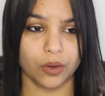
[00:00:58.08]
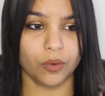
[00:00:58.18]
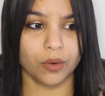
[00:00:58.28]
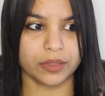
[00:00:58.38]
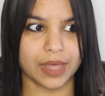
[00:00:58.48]

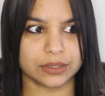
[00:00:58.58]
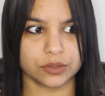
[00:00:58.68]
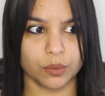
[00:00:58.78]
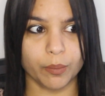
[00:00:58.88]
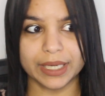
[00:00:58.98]
or that
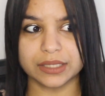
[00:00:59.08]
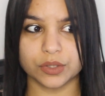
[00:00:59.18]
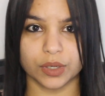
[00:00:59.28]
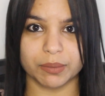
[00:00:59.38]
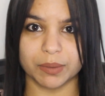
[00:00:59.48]
somebody is
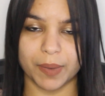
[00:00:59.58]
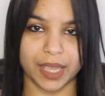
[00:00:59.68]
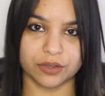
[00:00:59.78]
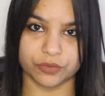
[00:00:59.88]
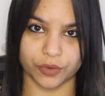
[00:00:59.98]
going to be
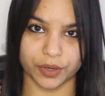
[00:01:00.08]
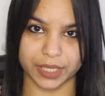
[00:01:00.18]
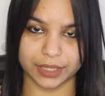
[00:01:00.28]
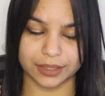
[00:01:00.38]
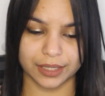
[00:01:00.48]
paying for
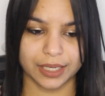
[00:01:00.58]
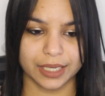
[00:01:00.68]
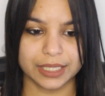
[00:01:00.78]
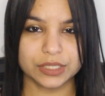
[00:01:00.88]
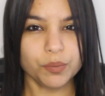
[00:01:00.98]
it.
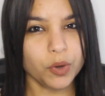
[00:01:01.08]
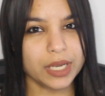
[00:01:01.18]
It's more